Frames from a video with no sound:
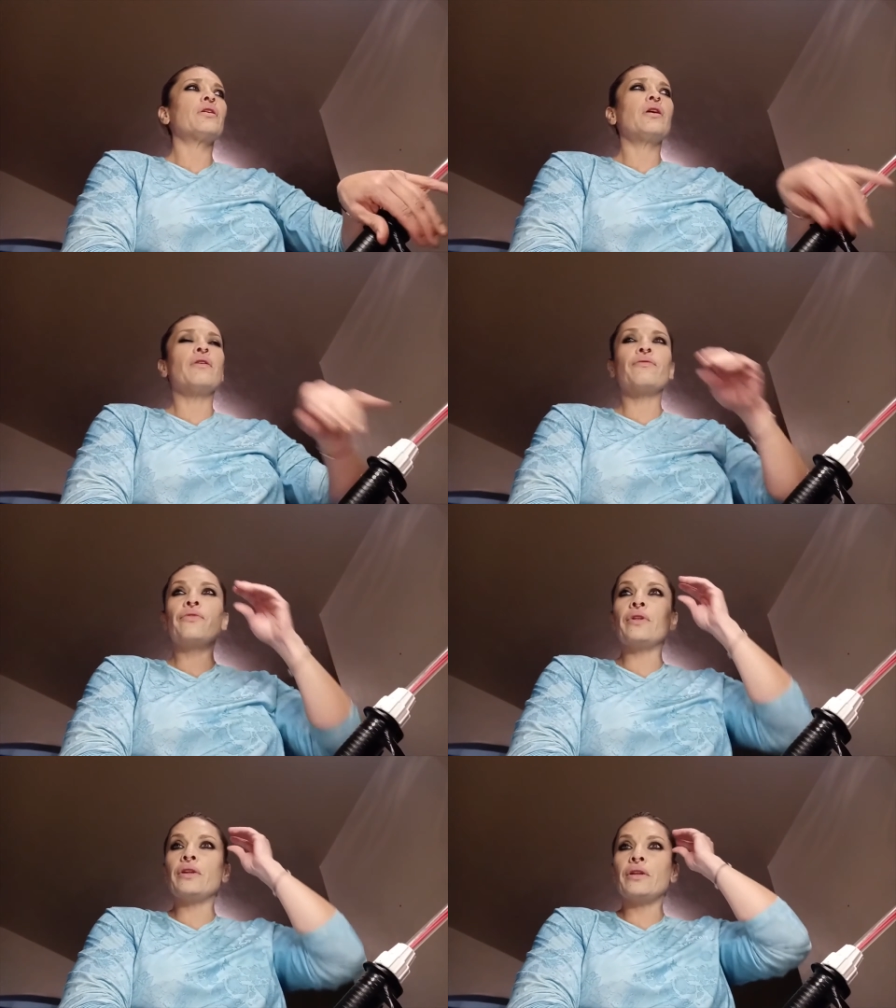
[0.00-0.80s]
I'm
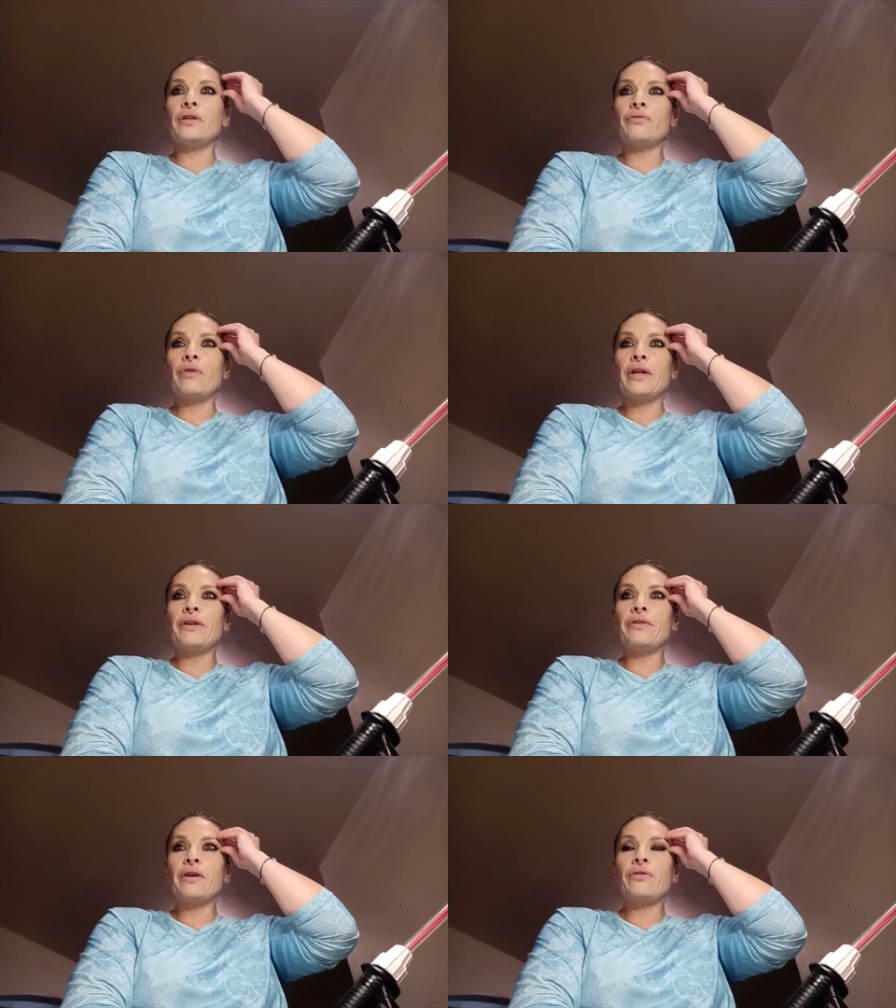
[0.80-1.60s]
feeling it right
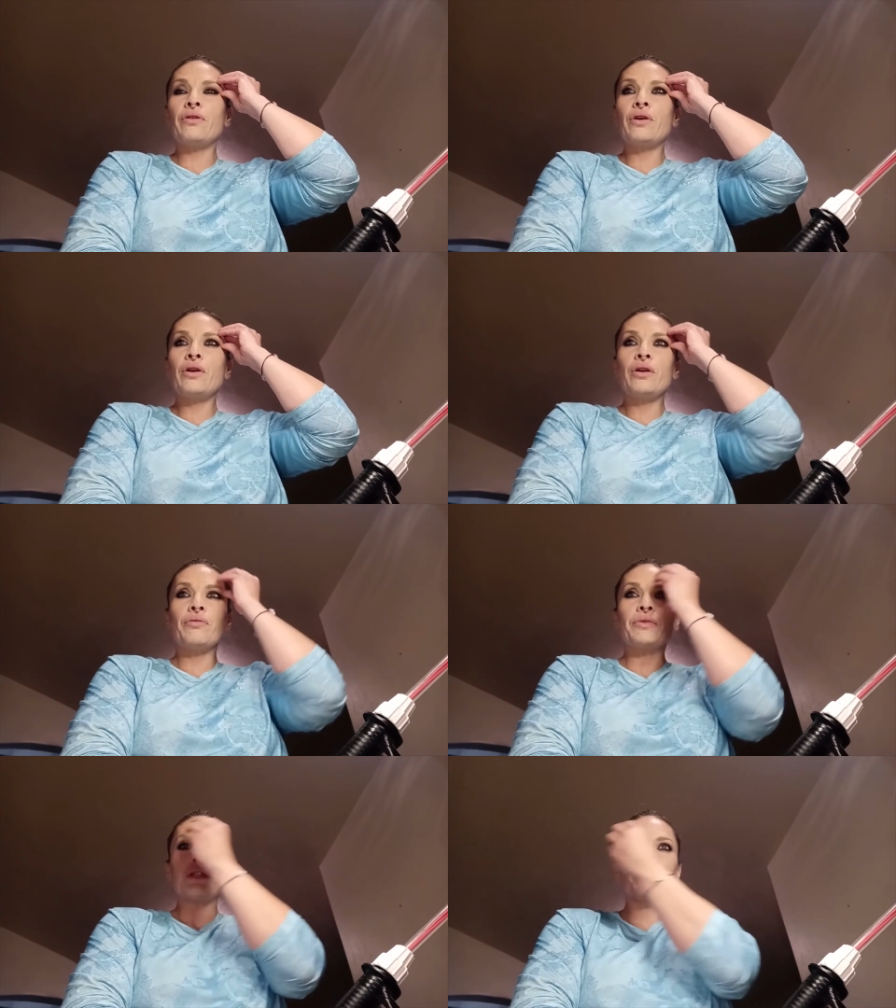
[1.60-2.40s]
here now in
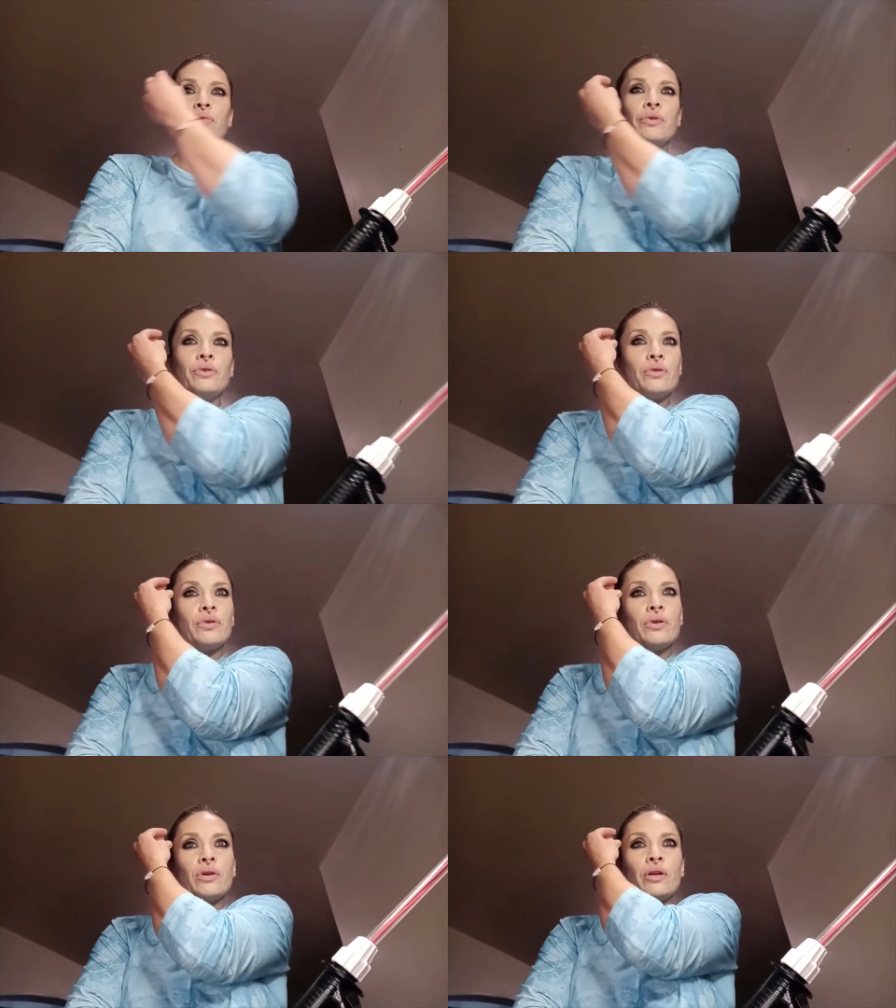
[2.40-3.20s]
my temple
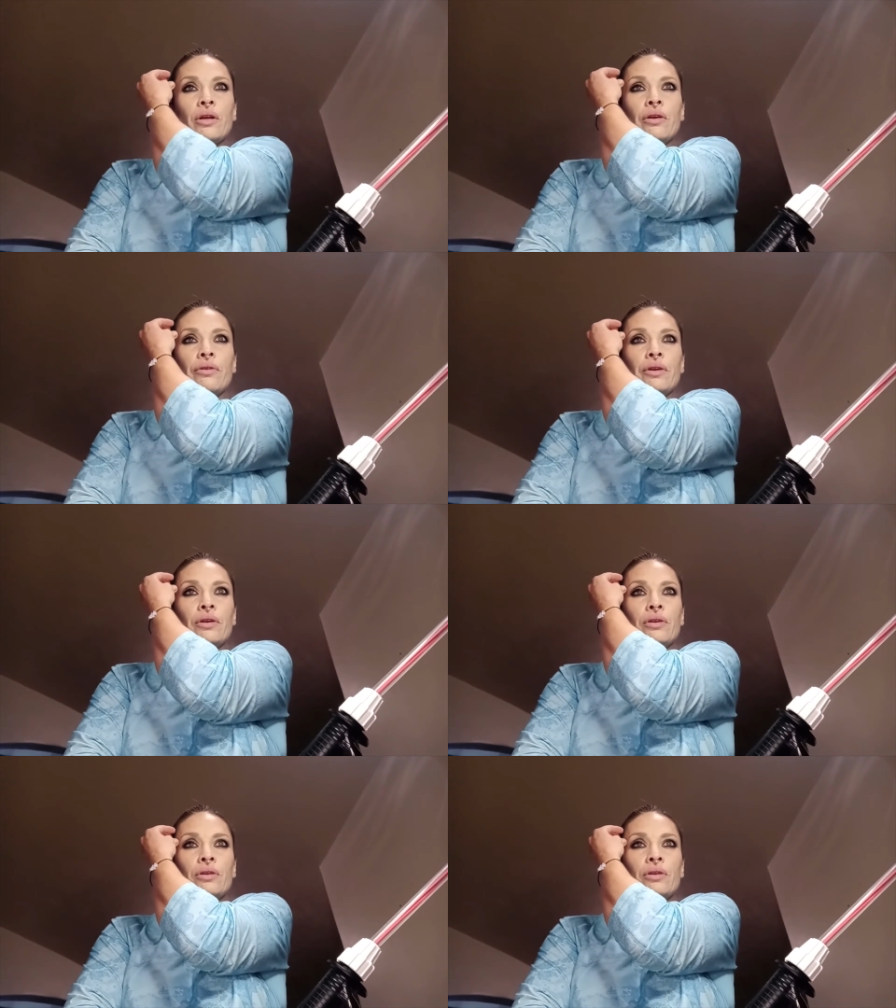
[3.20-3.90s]
area.